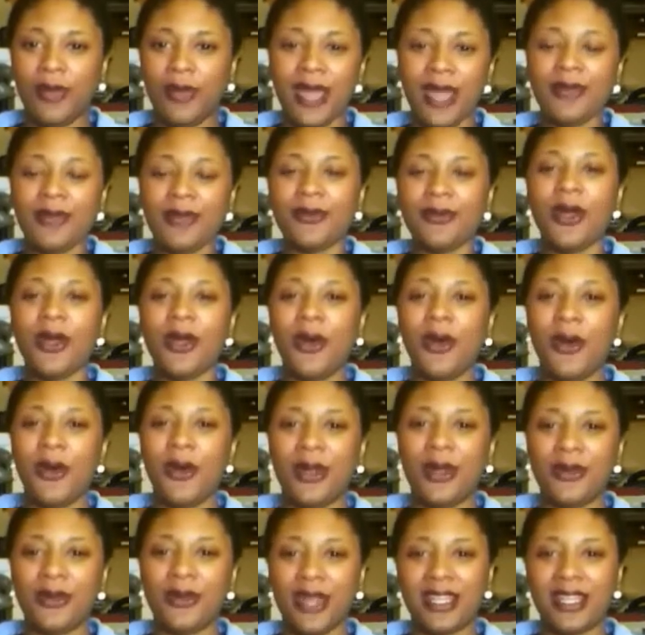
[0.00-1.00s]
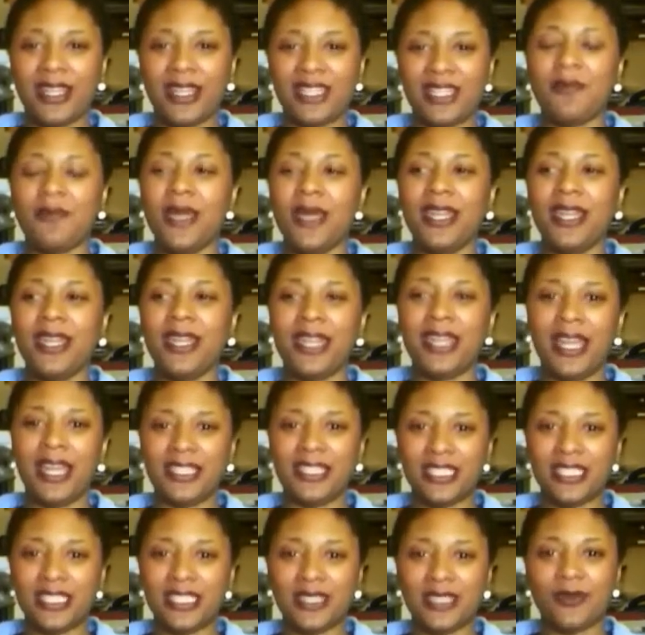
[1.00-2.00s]
I don't know how to explain it. I
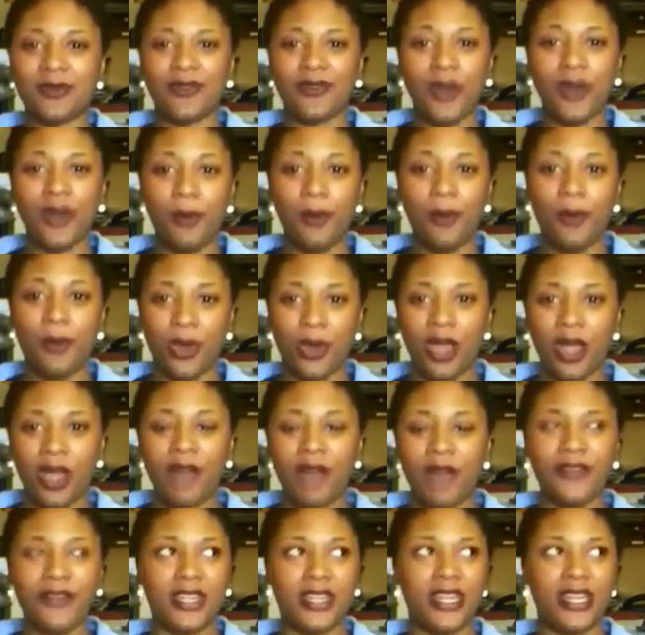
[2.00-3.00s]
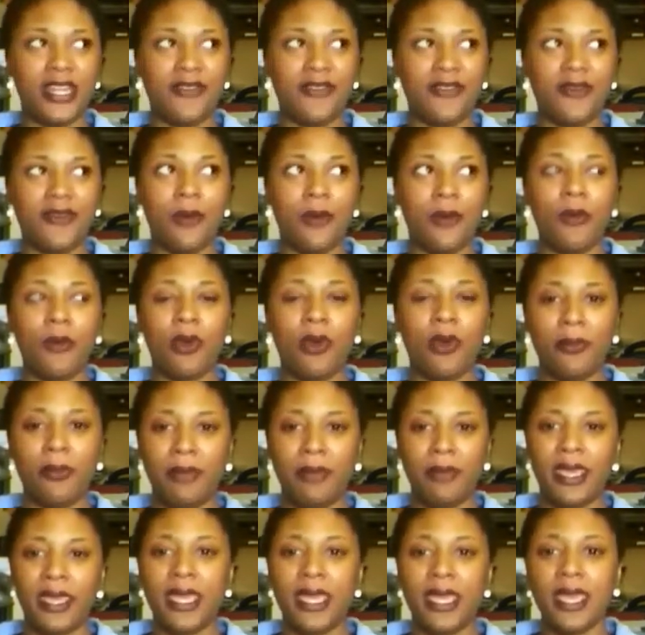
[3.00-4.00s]
just felt more confident. I felt more
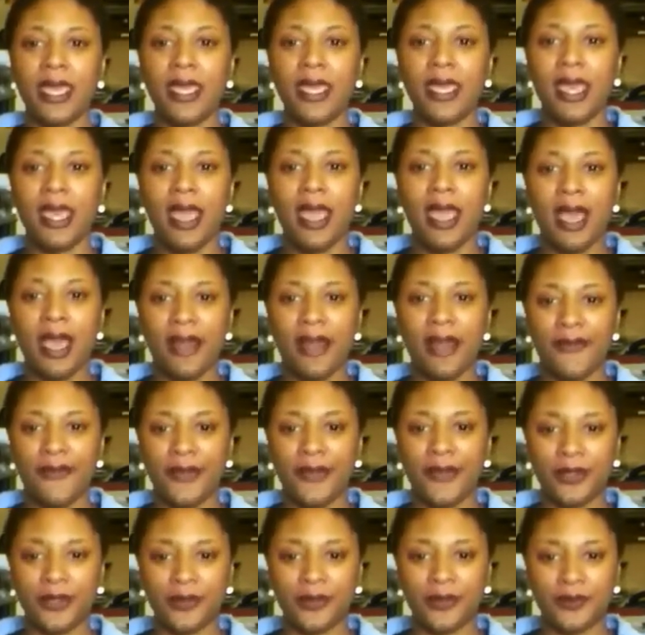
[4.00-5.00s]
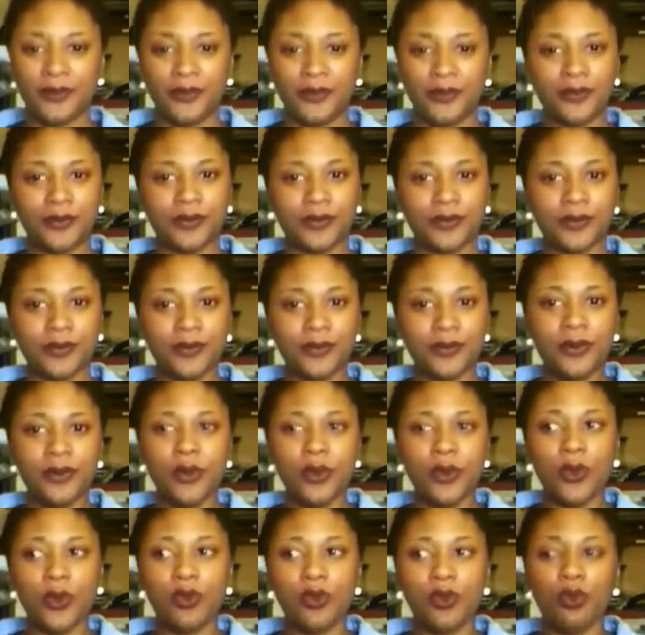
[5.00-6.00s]
me. I felt
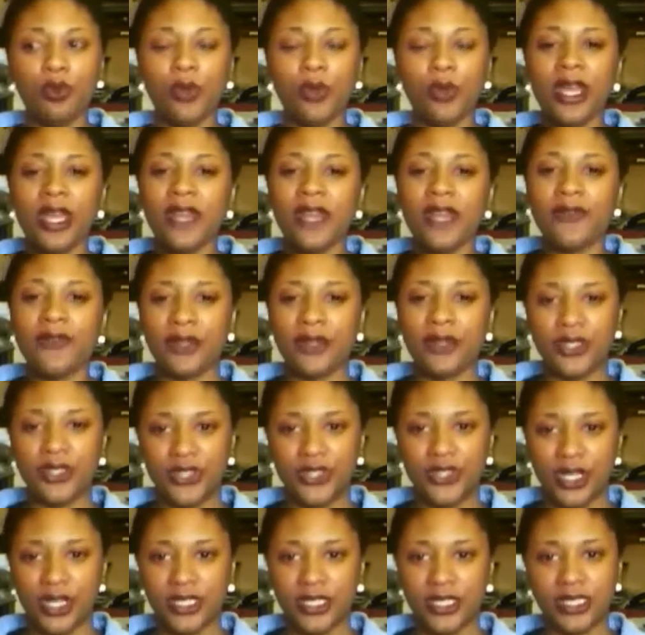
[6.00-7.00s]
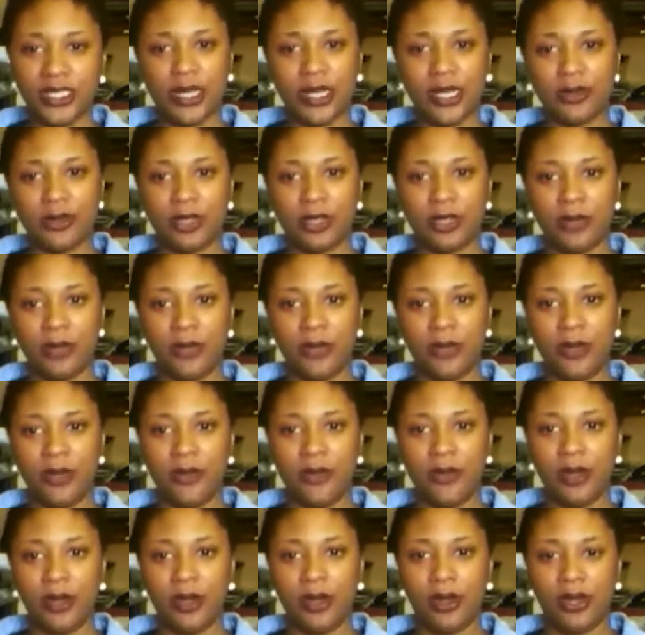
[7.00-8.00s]
ready for the journey that I was going to be
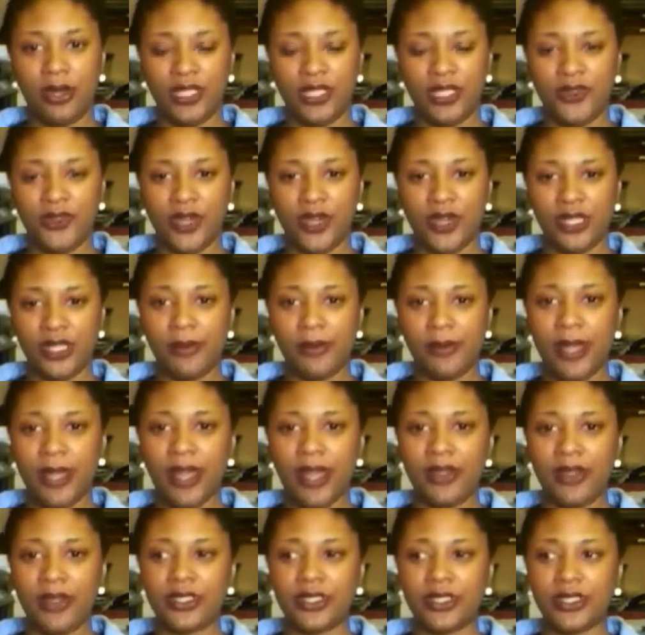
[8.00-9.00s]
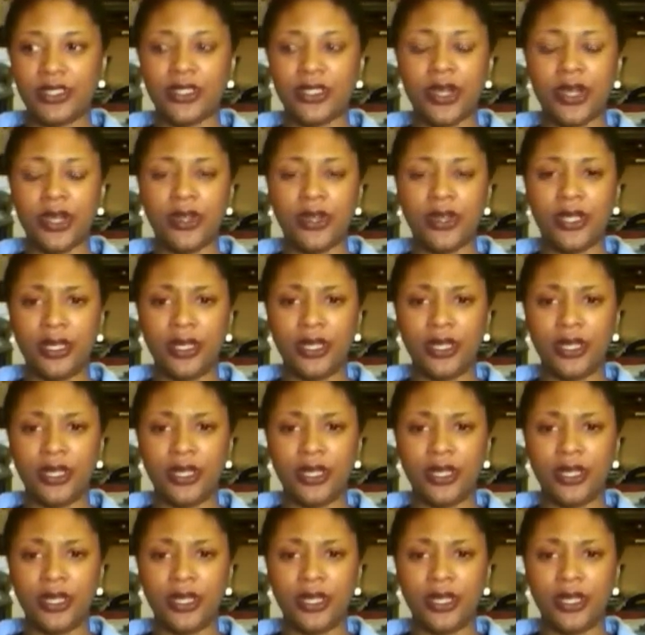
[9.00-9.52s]
going on as far as my hair is concerned.